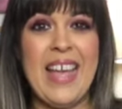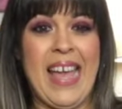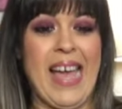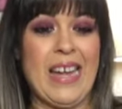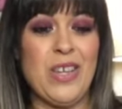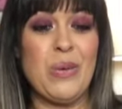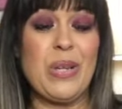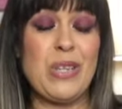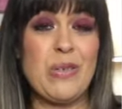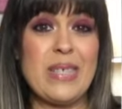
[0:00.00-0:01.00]
and you
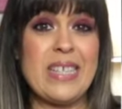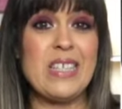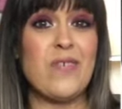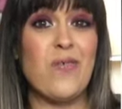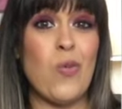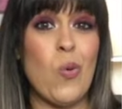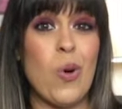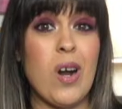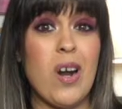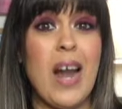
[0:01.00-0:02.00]
can use it
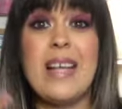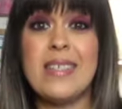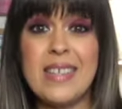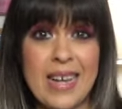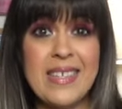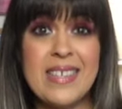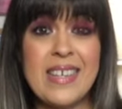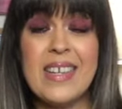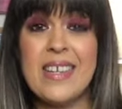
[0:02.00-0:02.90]
as a desk.